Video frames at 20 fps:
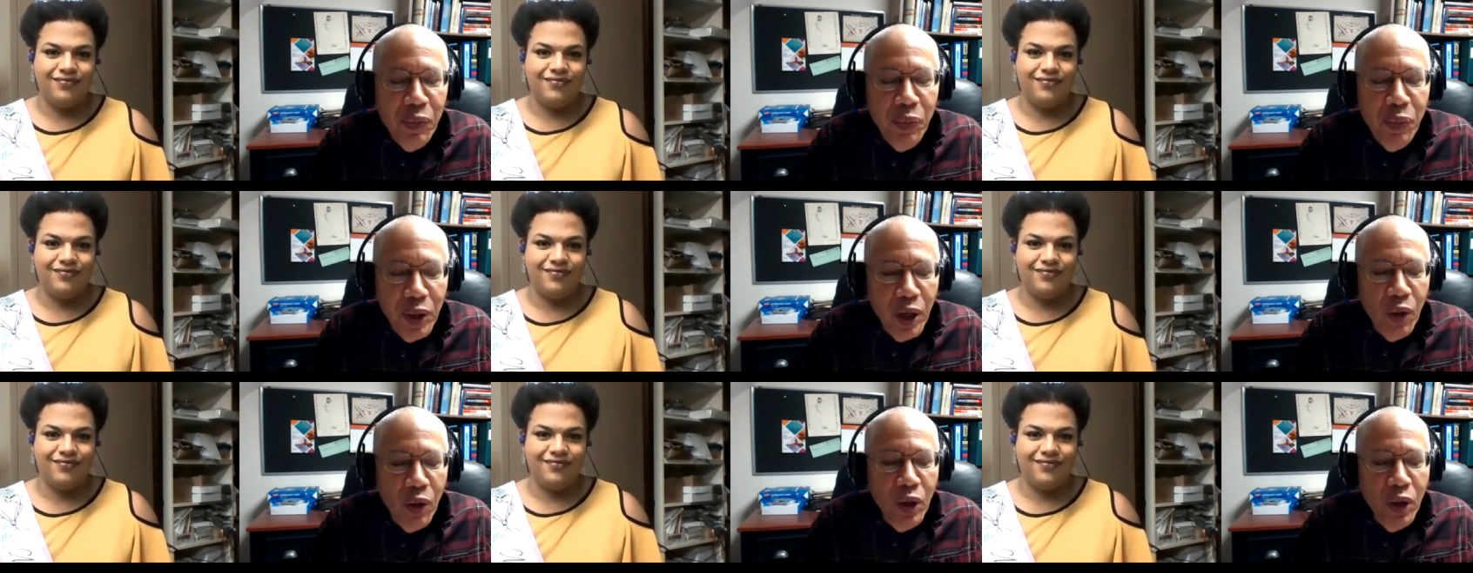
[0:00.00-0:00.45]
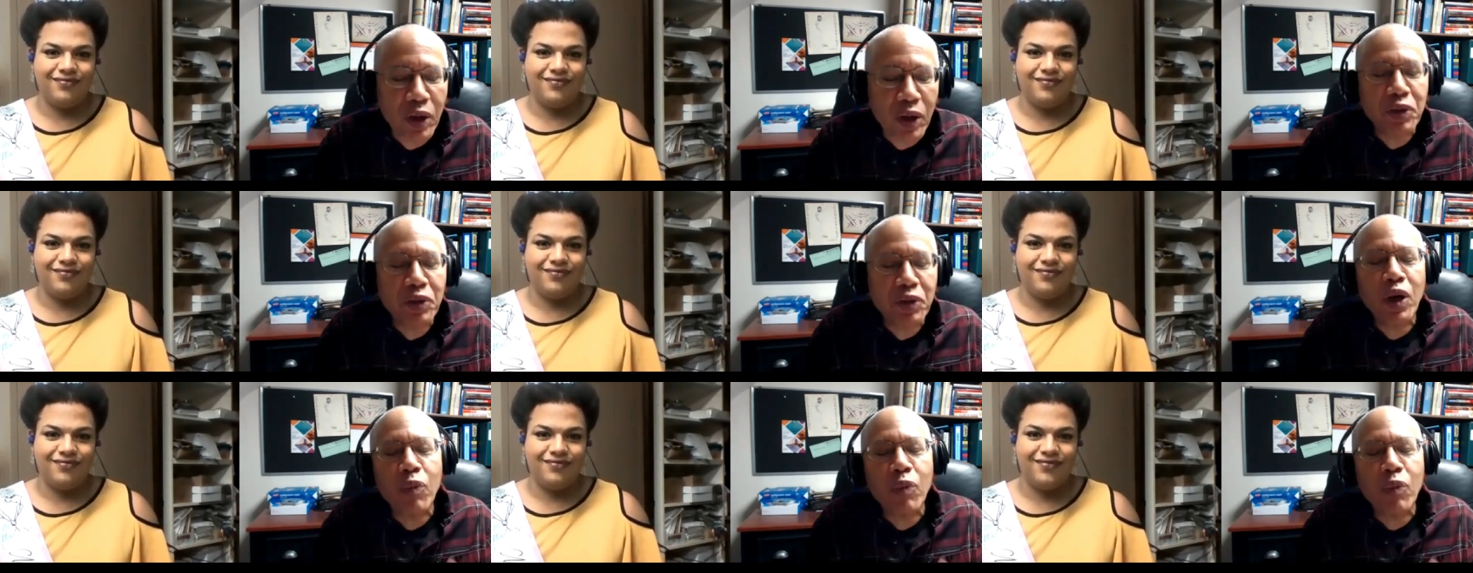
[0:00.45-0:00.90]
Speaker 1: but I want to
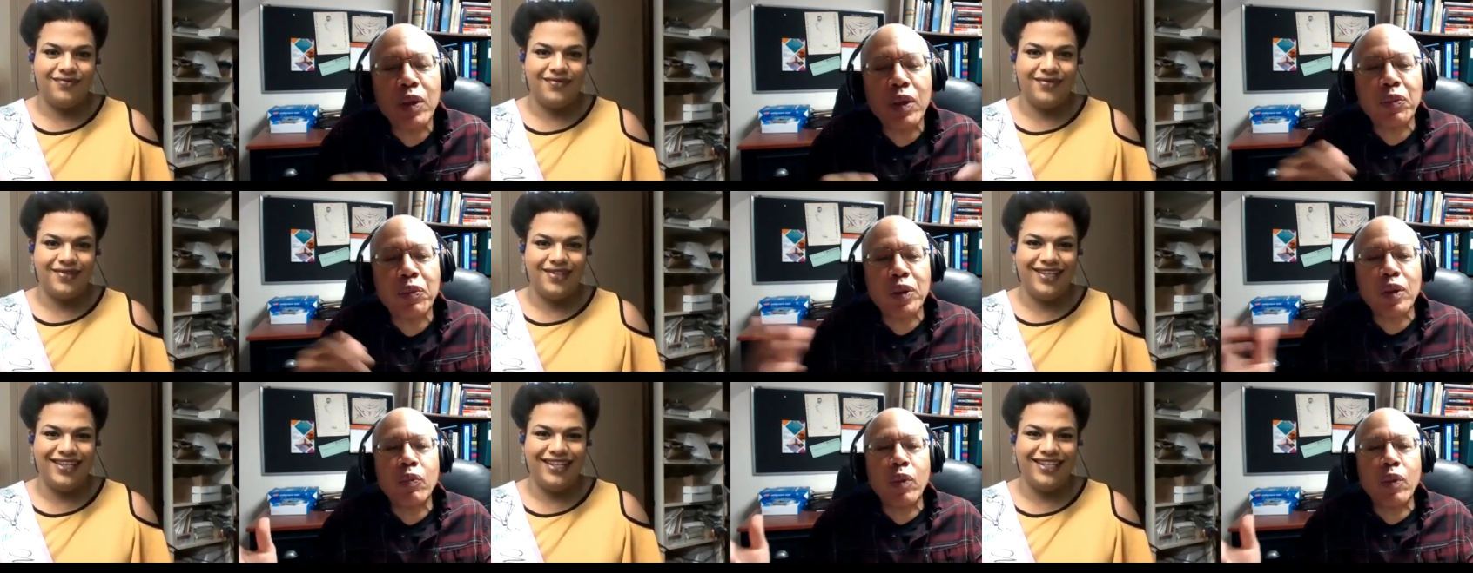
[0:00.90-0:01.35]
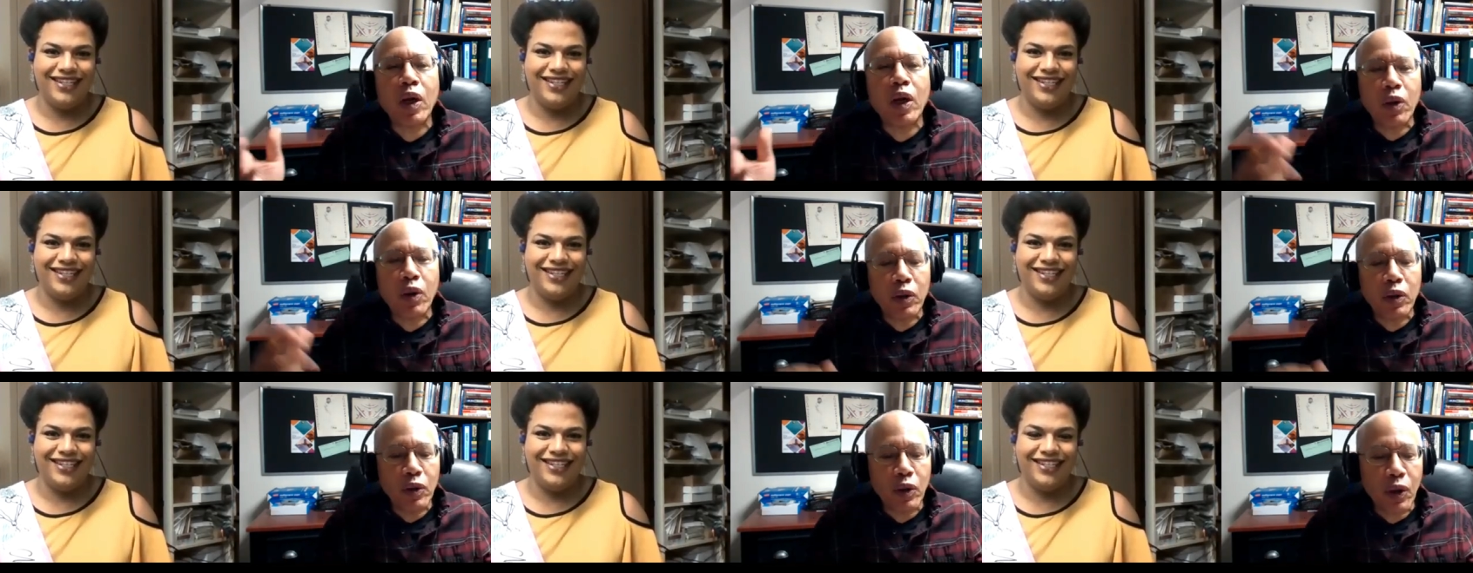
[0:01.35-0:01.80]
tell people about
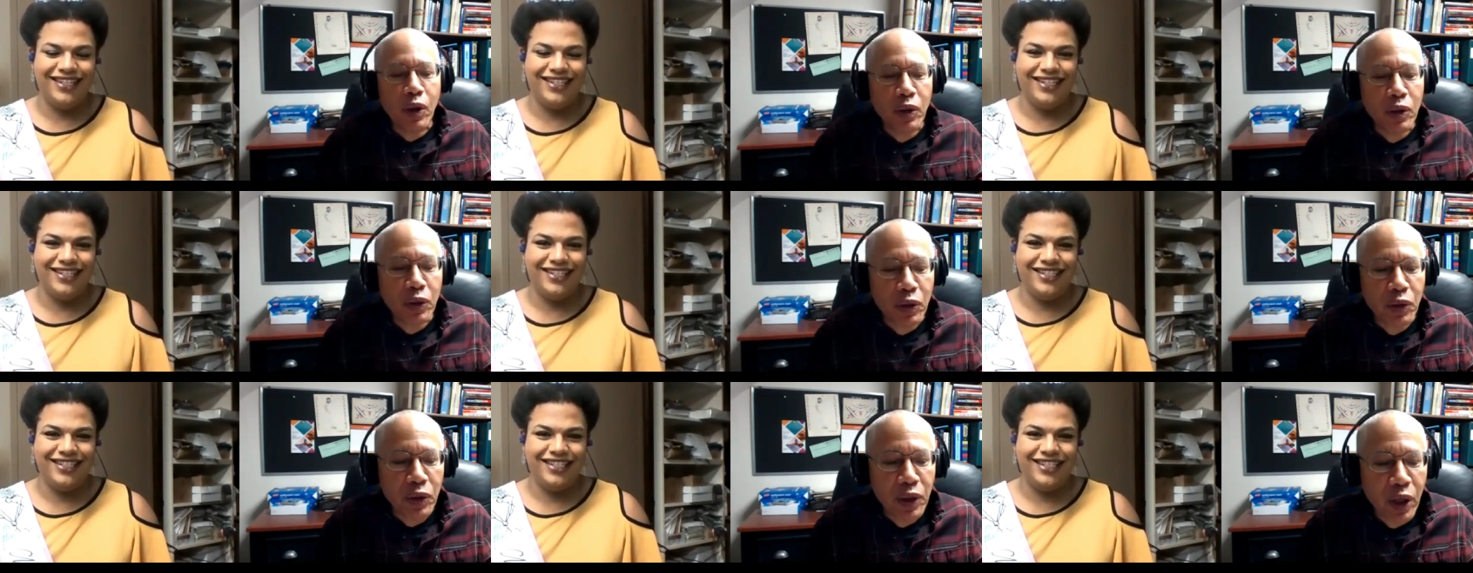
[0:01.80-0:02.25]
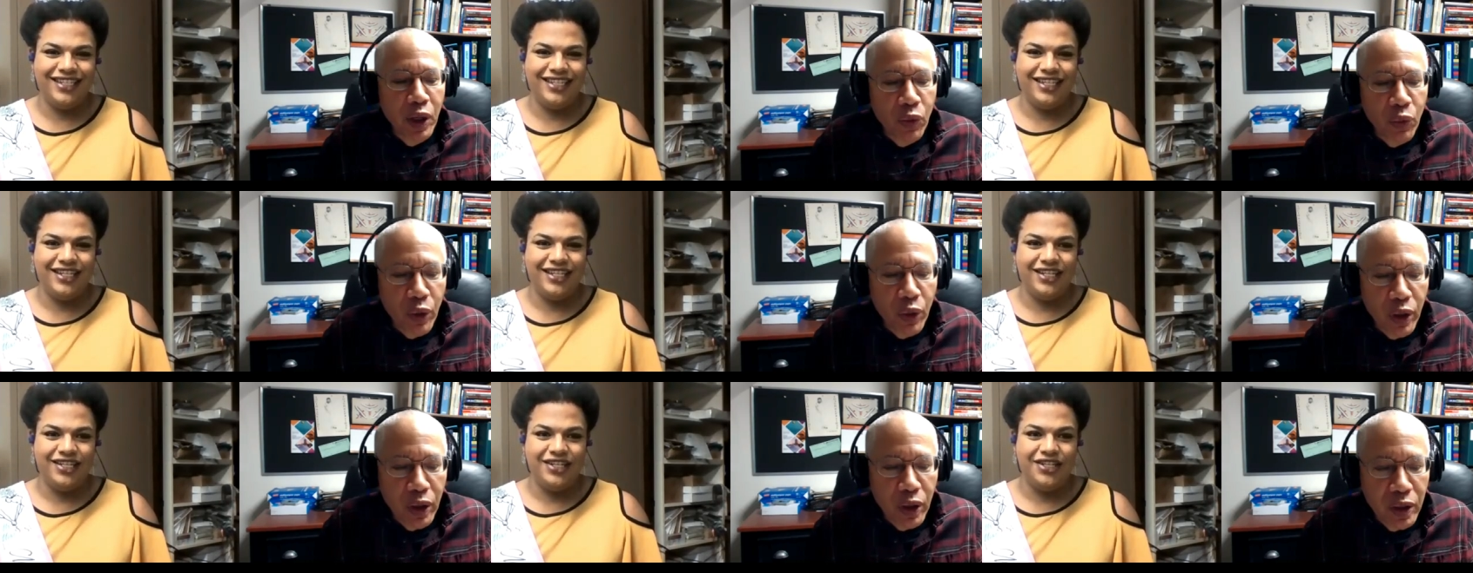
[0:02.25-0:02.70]
our, our little
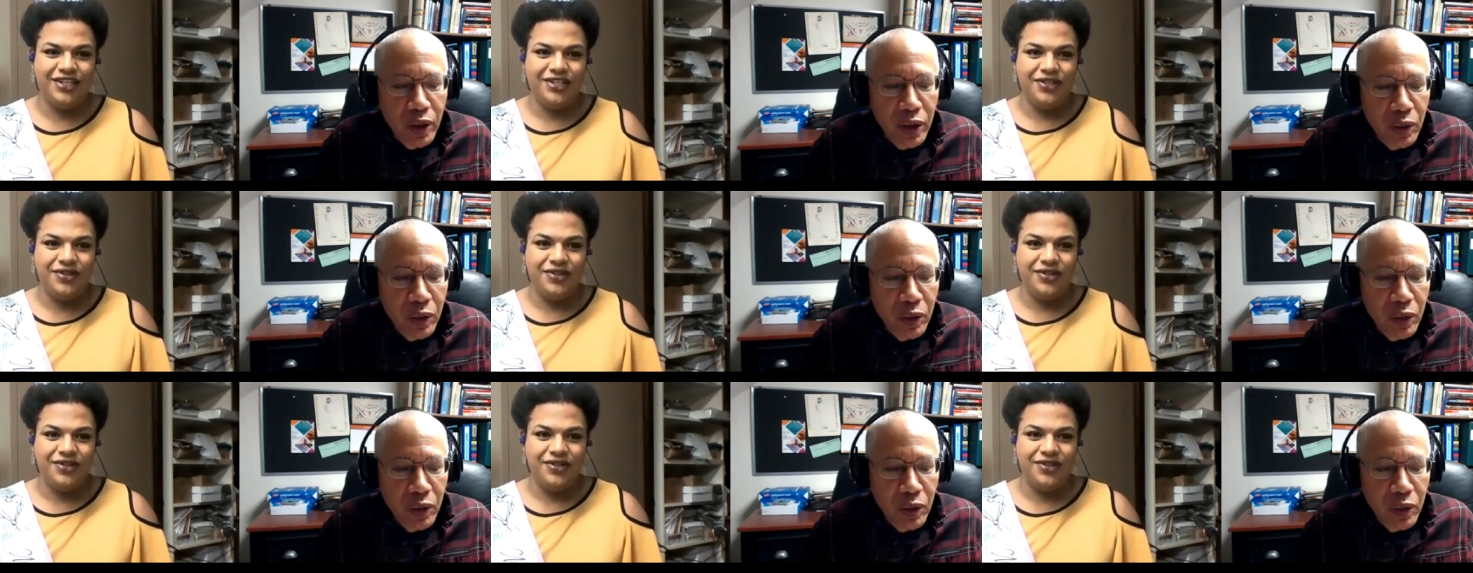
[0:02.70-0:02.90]
network,